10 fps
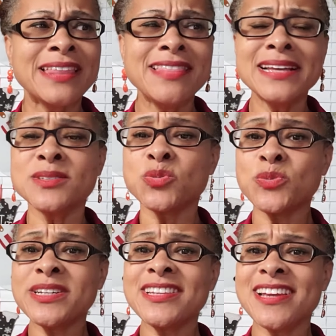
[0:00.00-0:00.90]
That's
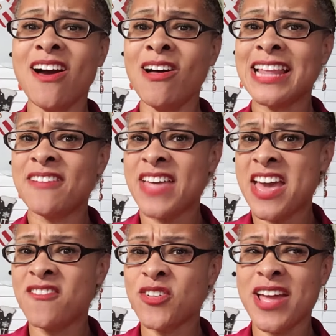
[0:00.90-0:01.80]
really all I've
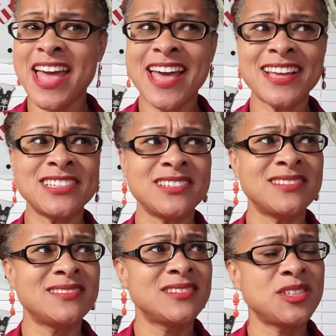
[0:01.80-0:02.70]
ever had
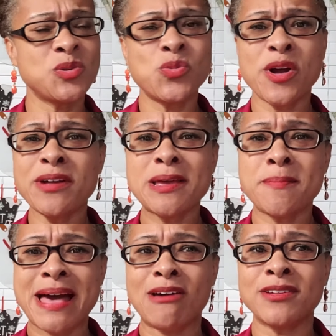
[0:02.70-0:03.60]
to worry
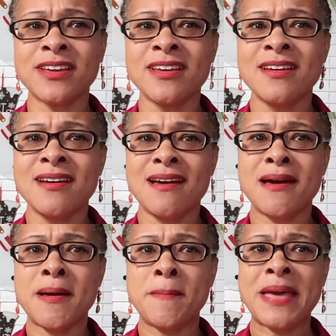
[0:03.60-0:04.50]
about
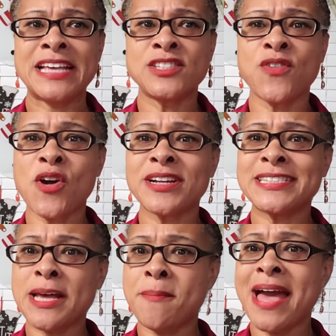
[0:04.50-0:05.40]
as far
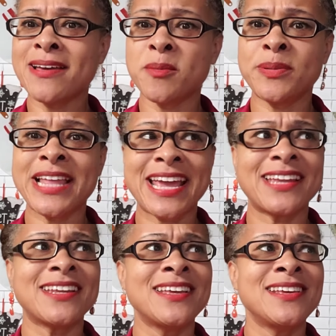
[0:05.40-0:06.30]
as a backup
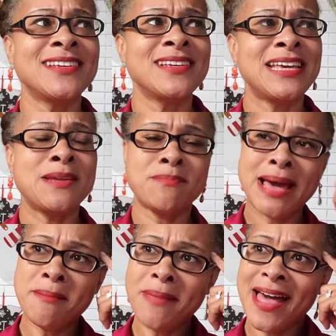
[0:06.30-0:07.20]
plan. In
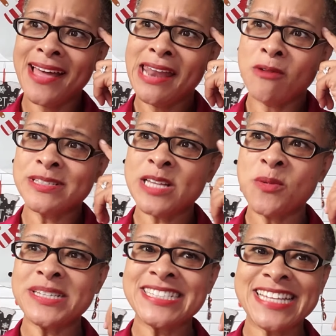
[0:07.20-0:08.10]
my mind, I was
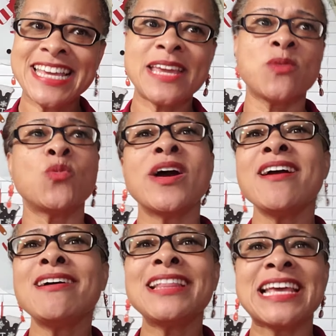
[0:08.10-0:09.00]
always thinking,
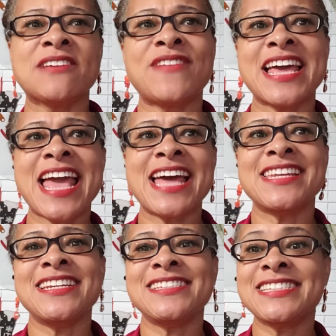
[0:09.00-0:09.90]
well, if I had
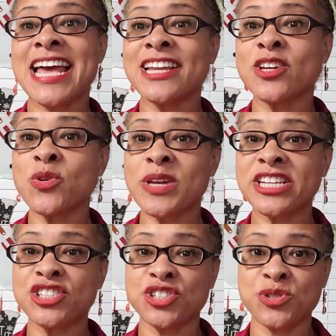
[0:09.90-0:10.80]
any technical
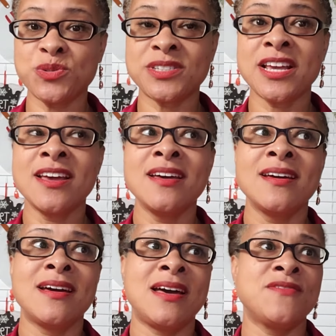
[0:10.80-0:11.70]
issues,
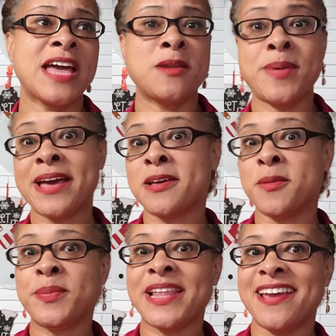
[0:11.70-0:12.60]
I've got a
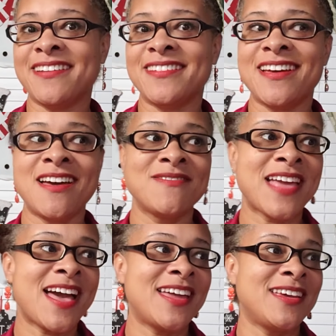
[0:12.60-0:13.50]
backup plan. I've
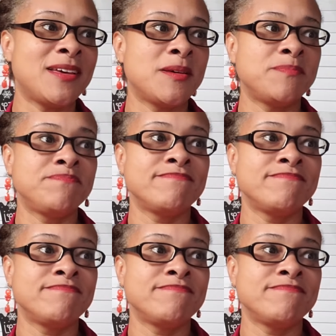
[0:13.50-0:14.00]
got a